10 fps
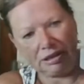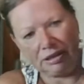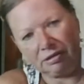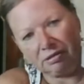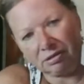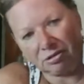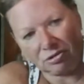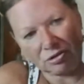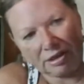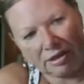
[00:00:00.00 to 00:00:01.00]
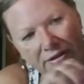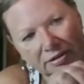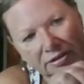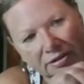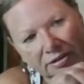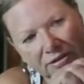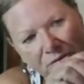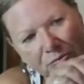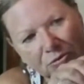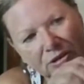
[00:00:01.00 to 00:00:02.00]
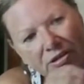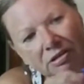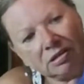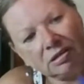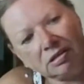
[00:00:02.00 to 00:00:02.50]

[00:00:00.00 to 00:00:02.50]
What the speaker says: pretty dry at this point.